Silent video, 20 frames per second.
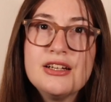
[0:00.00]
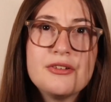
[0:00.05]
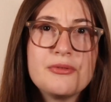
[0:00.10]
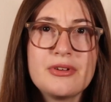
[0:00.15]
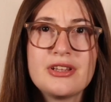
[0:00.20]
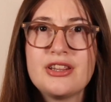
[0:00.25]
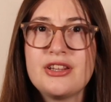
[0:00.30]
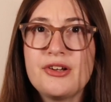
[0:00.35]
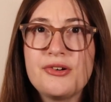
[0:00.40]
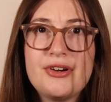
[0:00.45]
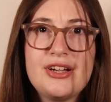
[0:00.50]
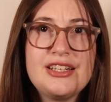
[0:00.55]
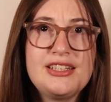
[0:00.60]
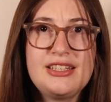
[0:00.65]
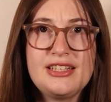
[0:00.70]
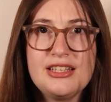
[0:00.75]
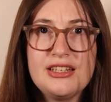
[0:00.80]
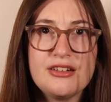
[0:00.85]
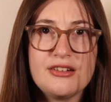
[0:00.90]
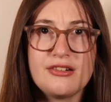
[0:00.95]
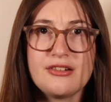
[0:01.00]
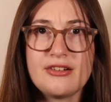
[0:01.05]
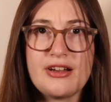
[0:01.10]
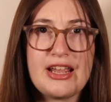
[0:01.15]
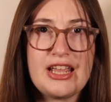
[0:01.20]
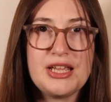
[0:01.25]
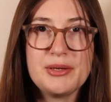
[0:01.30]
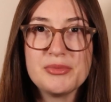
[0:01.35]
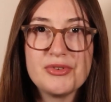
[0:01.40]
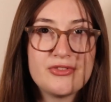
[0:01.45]
with no idea or
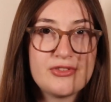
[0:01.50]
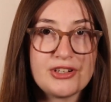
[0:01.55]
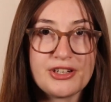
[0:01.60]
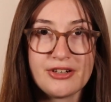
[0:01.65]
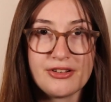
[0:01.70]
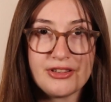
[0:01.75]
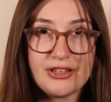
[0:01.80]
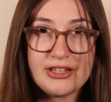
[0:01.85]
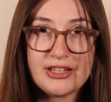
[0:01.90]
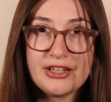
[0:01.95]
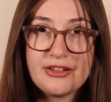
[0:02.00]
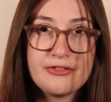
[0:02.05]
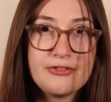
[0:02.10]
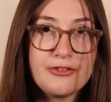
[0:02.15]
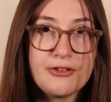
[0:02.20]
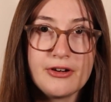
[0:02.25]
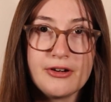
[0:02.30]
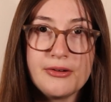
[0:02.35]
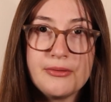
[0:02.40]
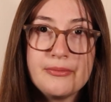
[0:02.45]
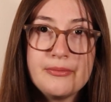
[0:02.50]
aim of what you're looking for.